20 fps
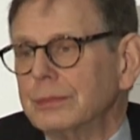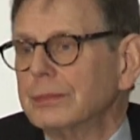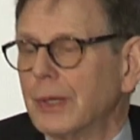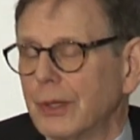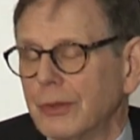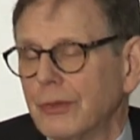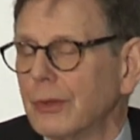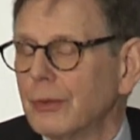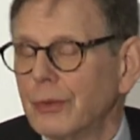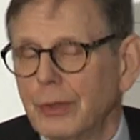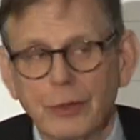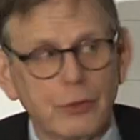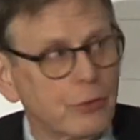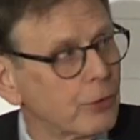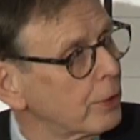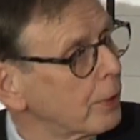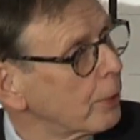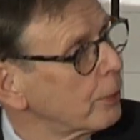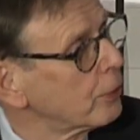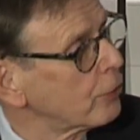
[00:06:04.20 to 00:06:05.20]
I don't need
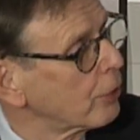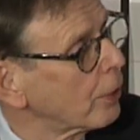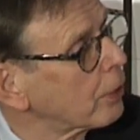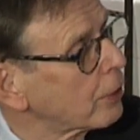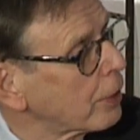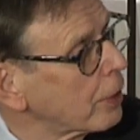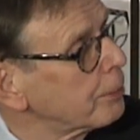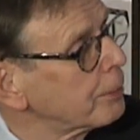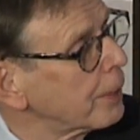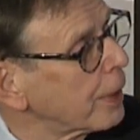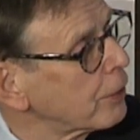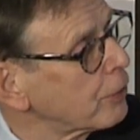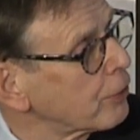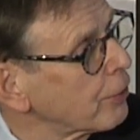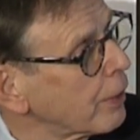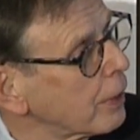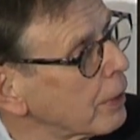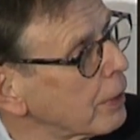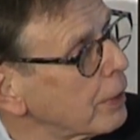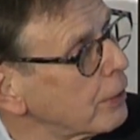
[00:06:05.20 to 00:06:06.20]
to go into, I'll come back
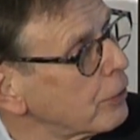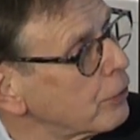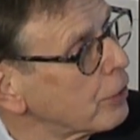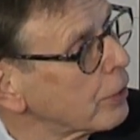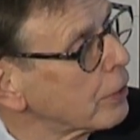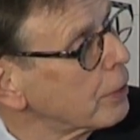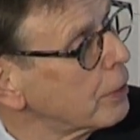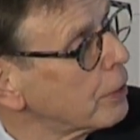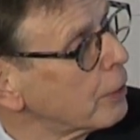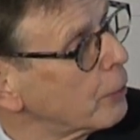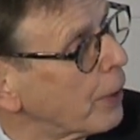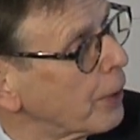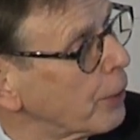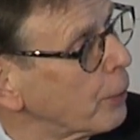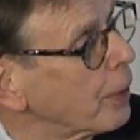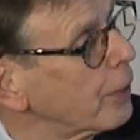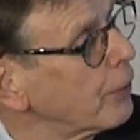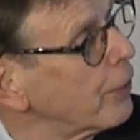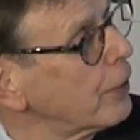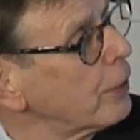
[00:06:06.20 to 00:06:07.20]
to that later. But
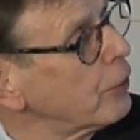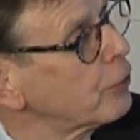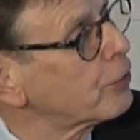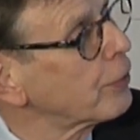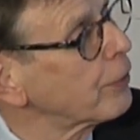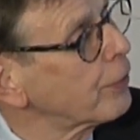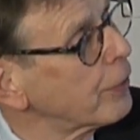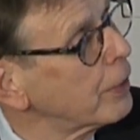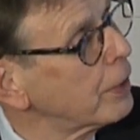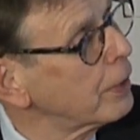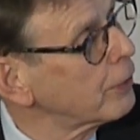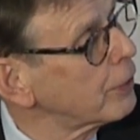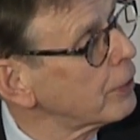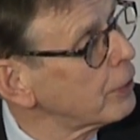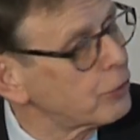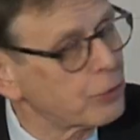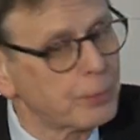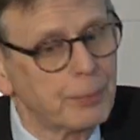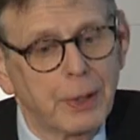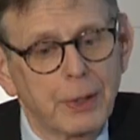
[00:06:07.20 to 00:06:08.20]
anyway, these
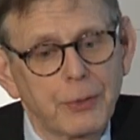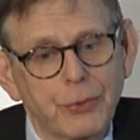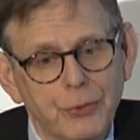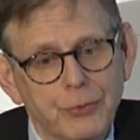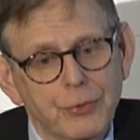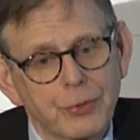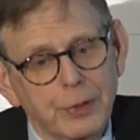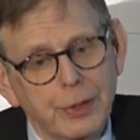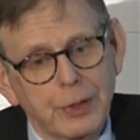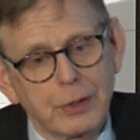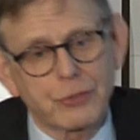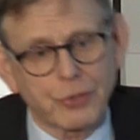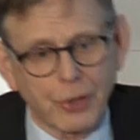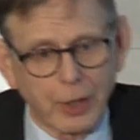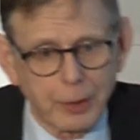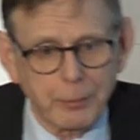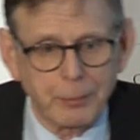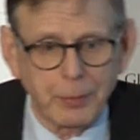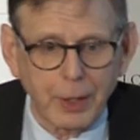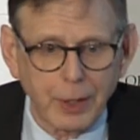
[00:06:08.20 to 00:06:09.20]
are my three
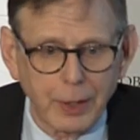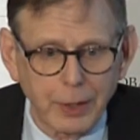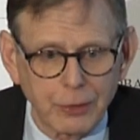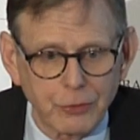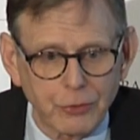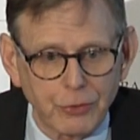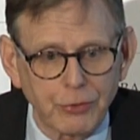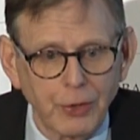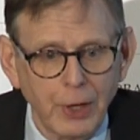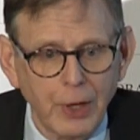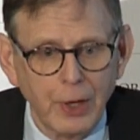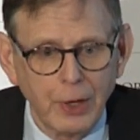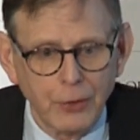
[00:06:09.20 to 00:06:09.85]
timelines.